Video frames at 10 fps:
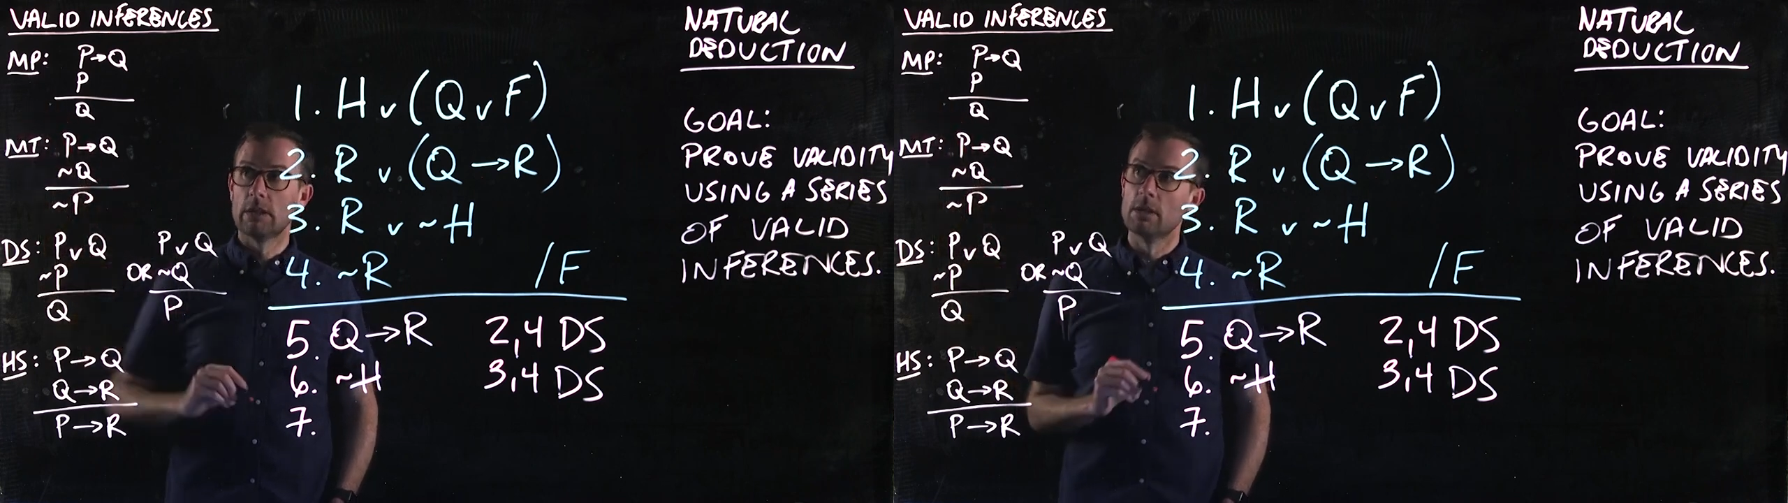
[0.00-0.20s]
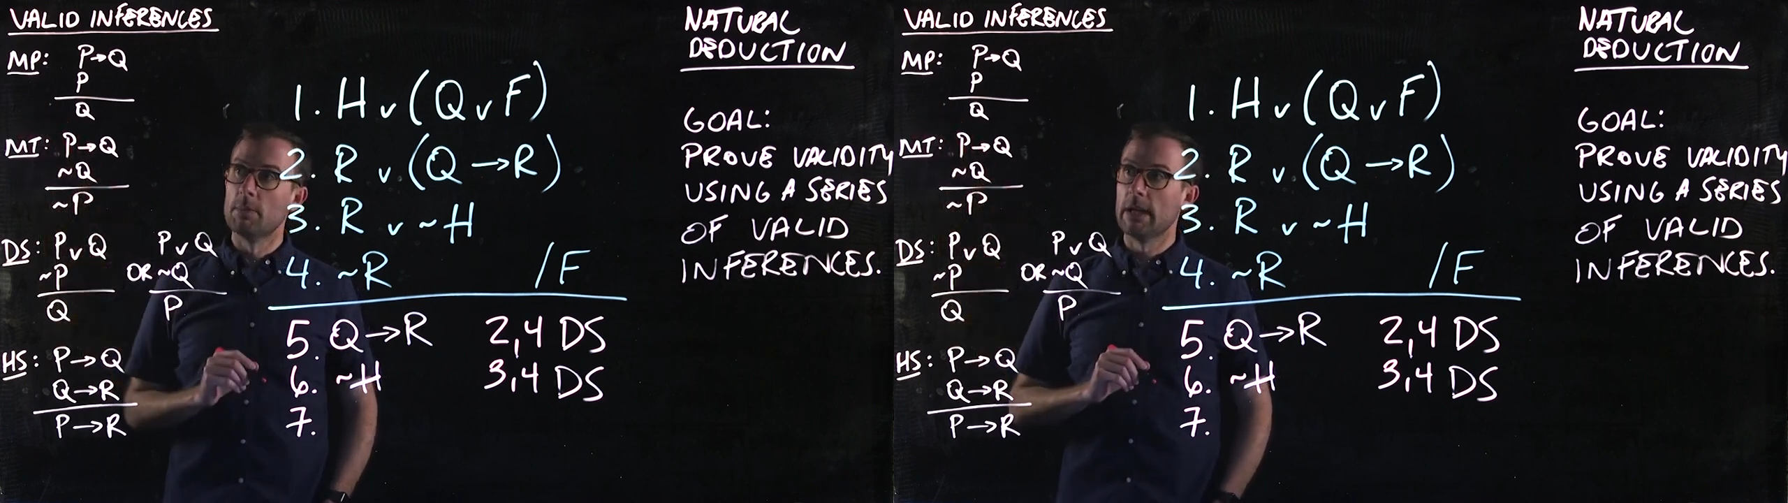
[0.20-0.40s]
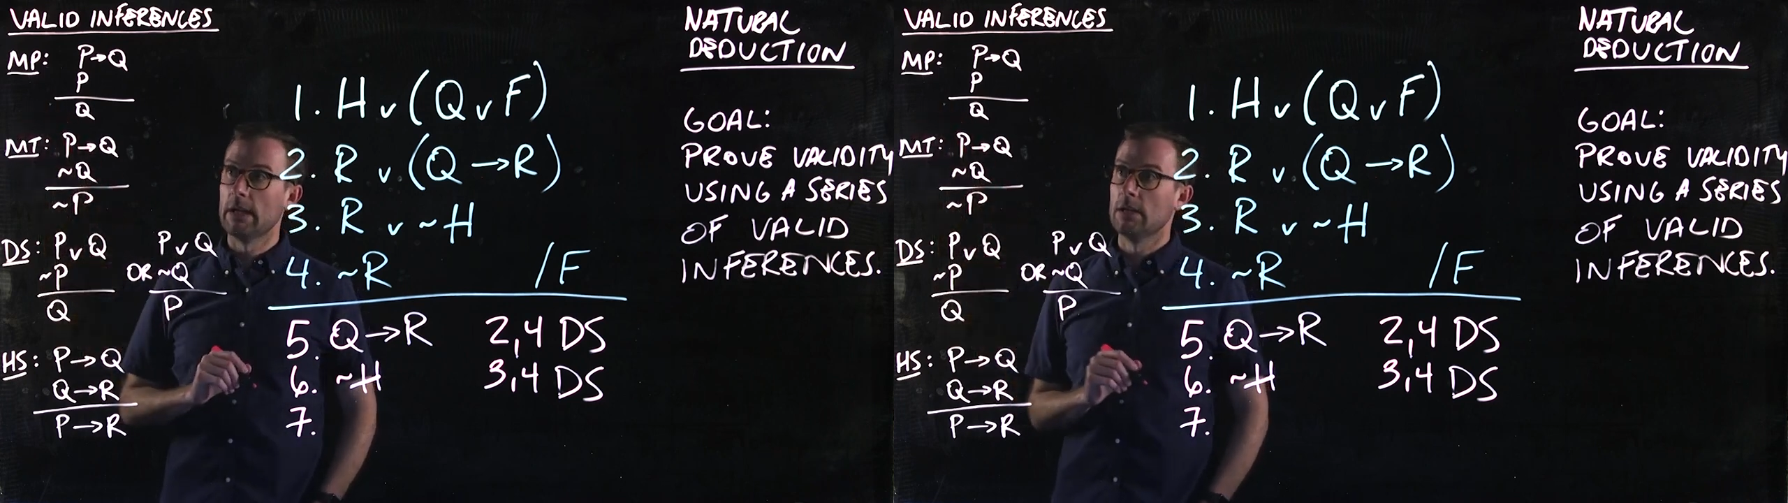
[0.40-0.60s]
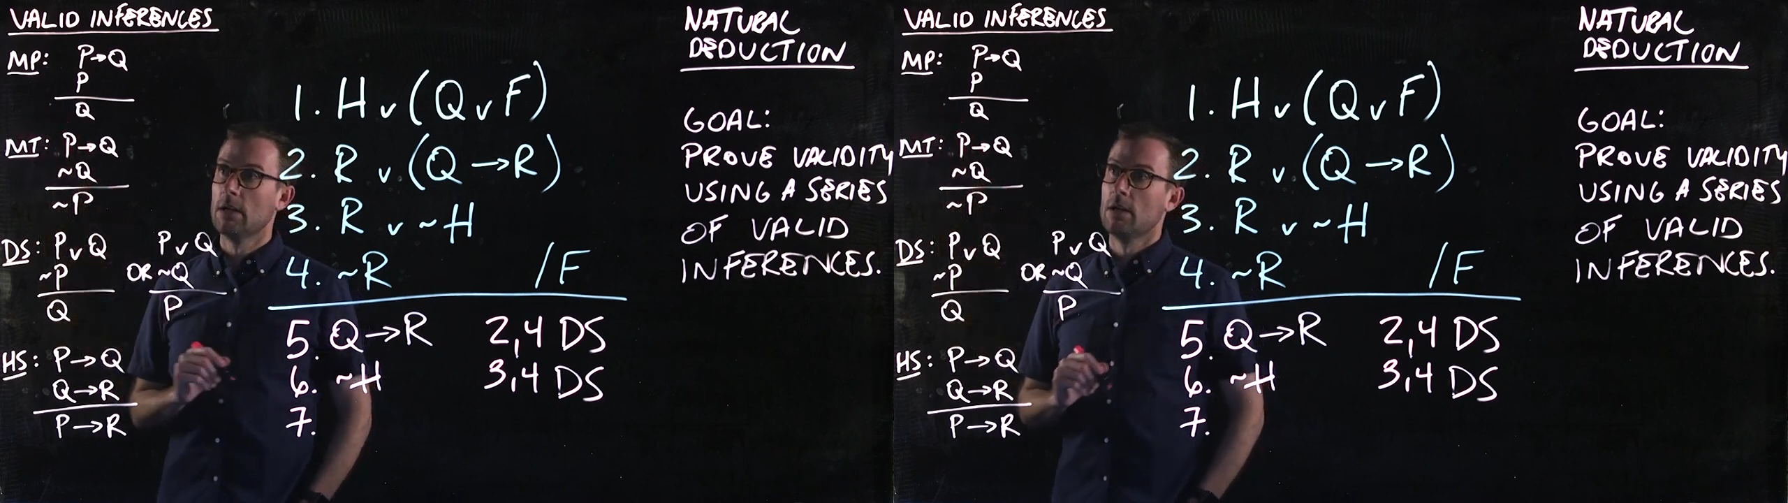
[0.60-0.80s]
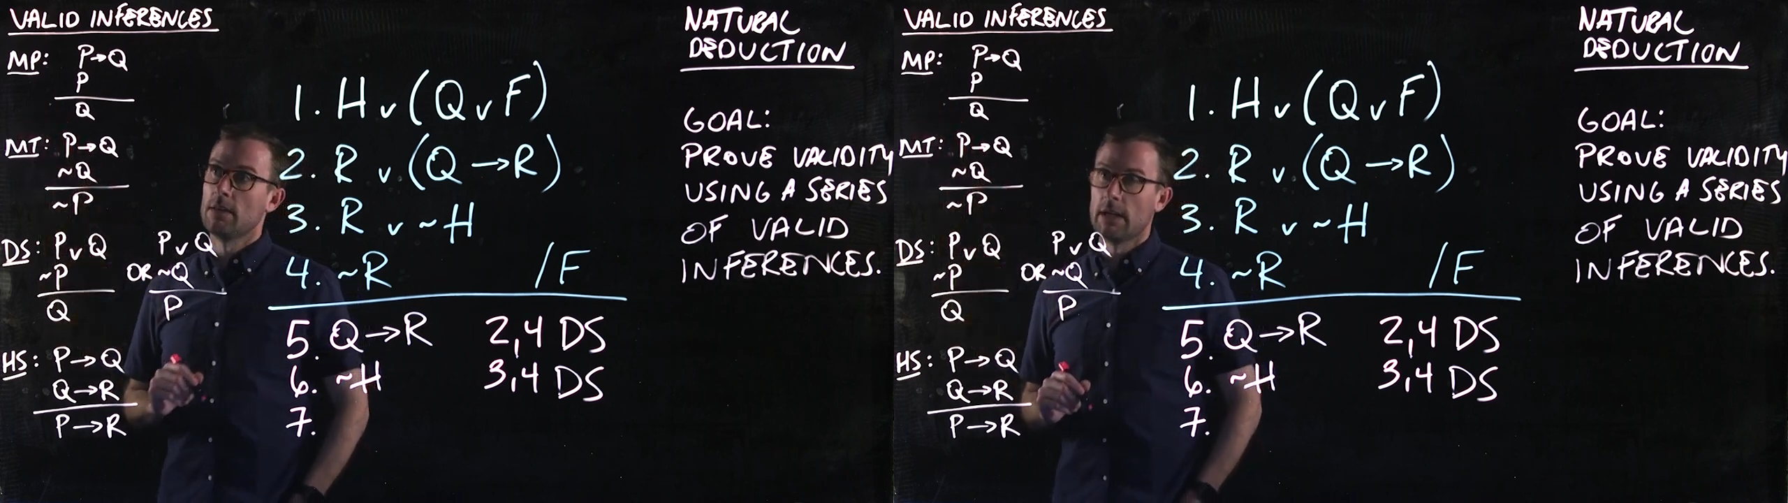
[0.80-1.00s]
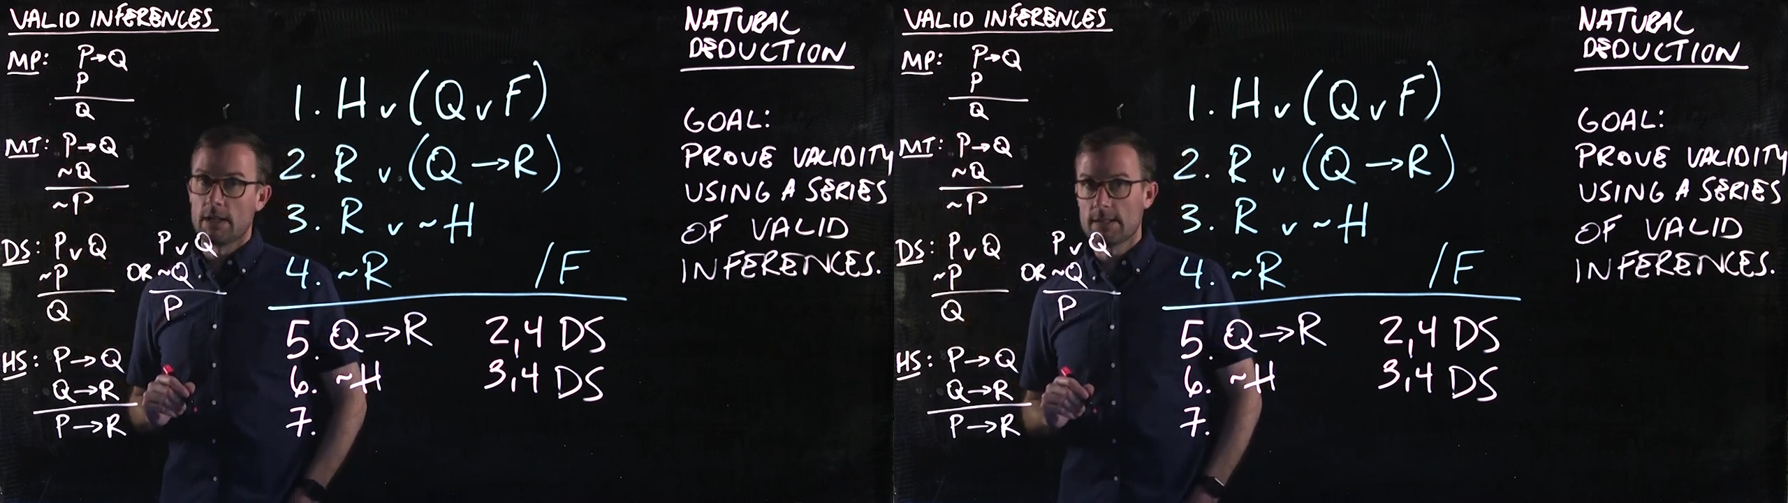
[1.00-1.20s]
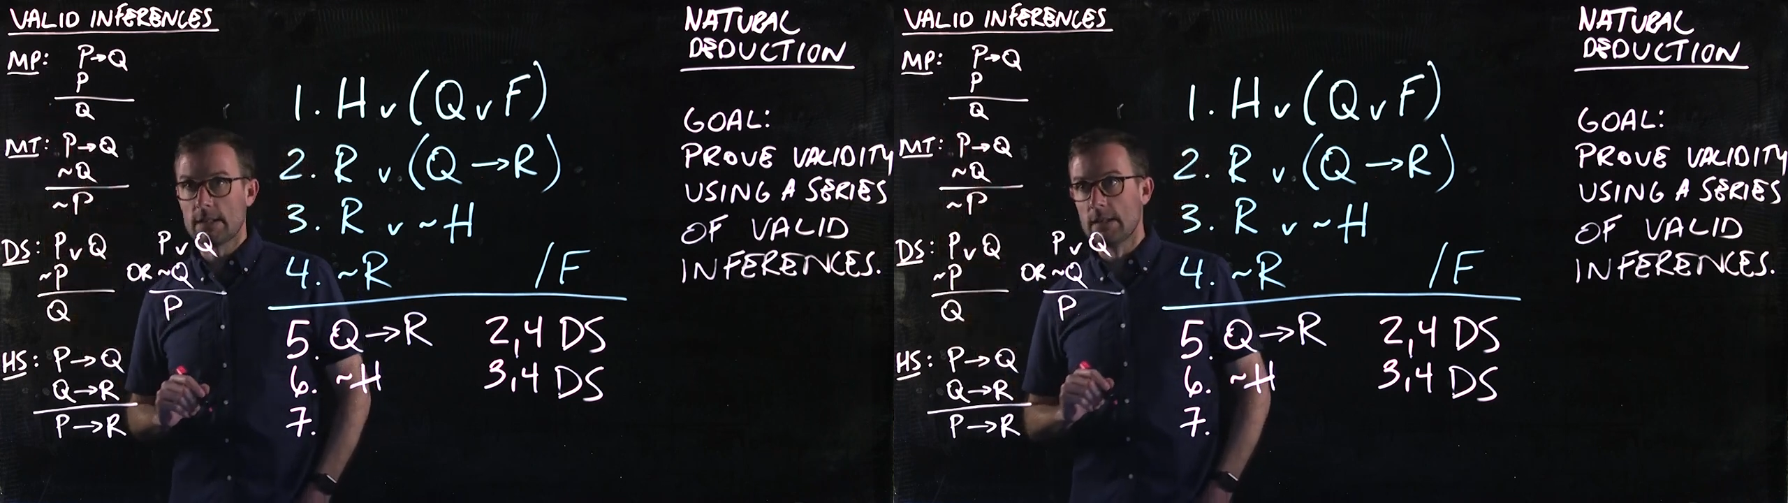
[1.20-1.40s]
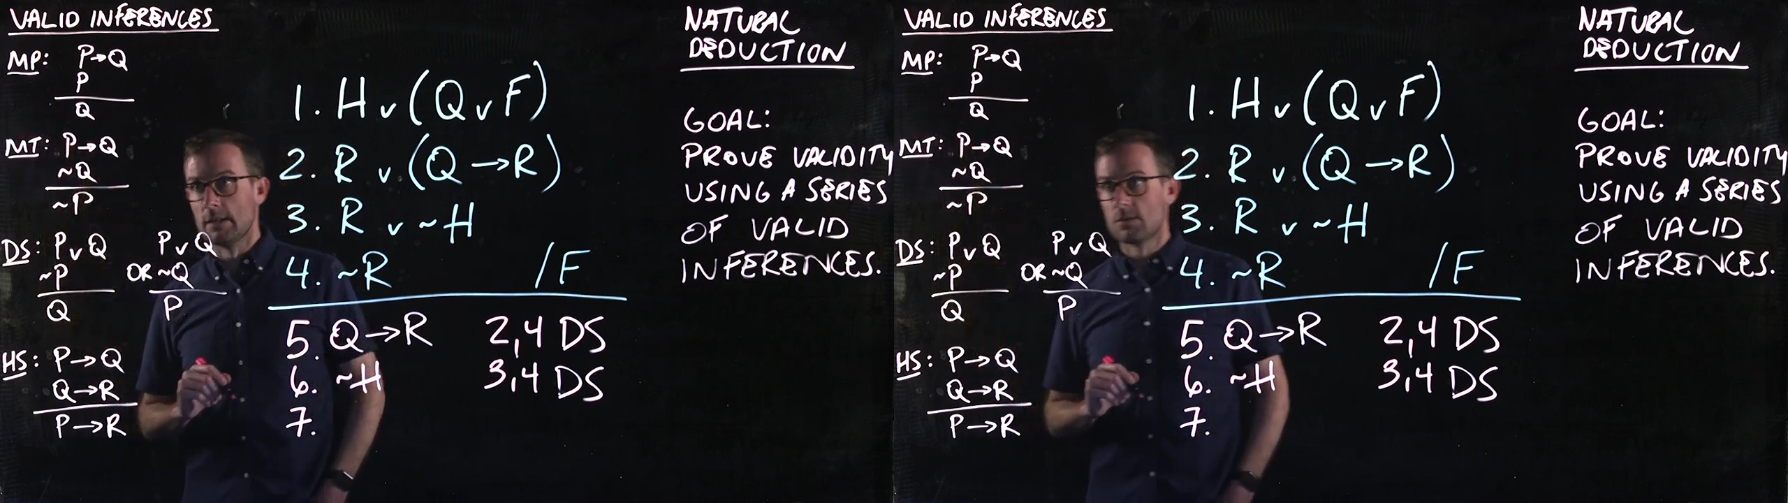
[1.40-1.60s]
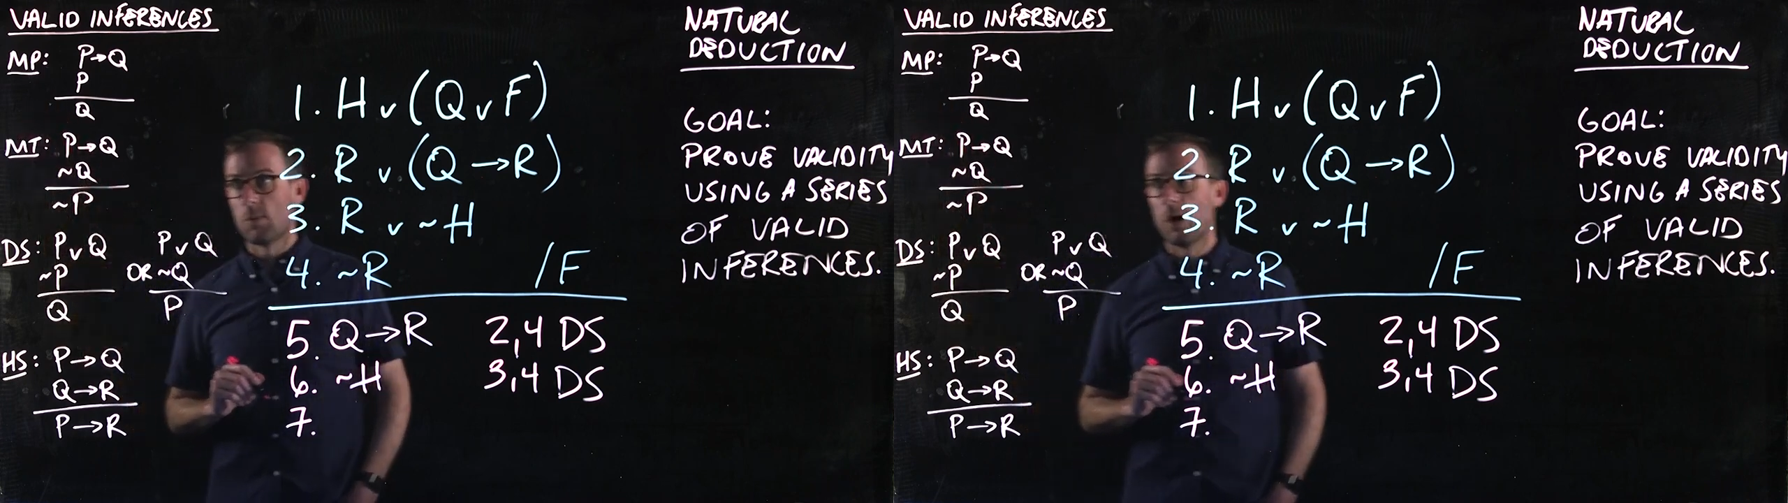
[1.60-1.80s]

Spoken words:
eliminate the antecedent as